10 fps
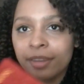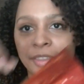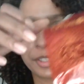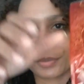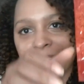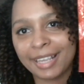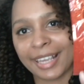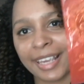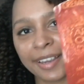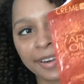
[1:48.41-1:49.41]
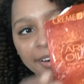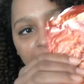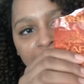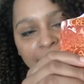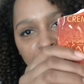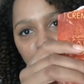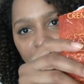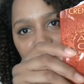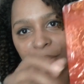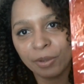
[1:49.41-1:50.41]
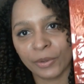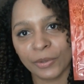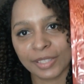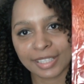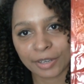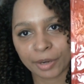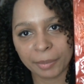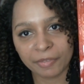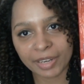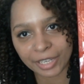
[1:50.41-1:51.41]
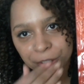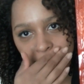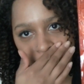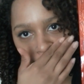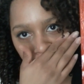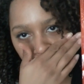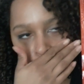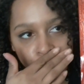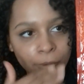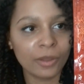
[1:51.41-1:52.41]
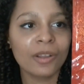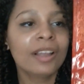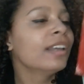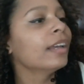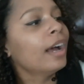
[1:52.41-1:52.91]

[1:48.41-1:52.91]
This right here is one of those Cream of Nature Argan Oil